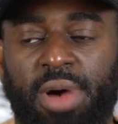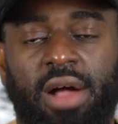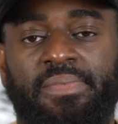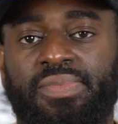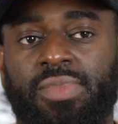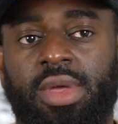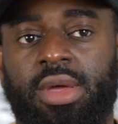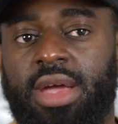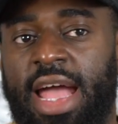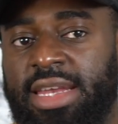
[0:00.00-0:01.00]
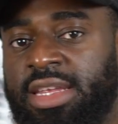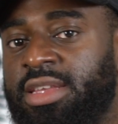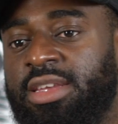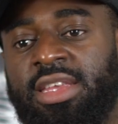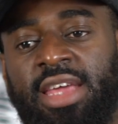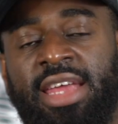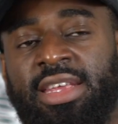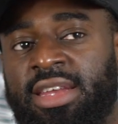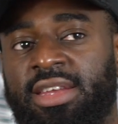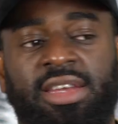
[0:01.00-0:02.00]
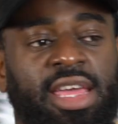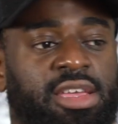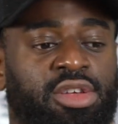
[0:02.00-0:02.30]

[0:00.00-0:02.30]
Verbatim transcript: But at the end of the, at the end of the day,